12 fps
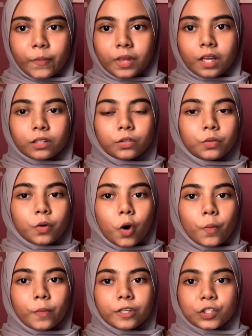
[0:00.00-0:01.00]
Two or
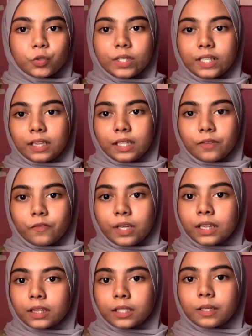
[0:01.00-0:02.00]
more trickling
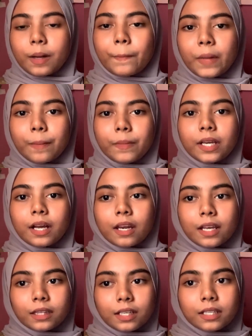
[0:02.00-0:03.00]
filters may be
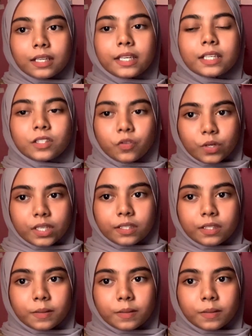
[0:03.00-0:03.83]
connected in series.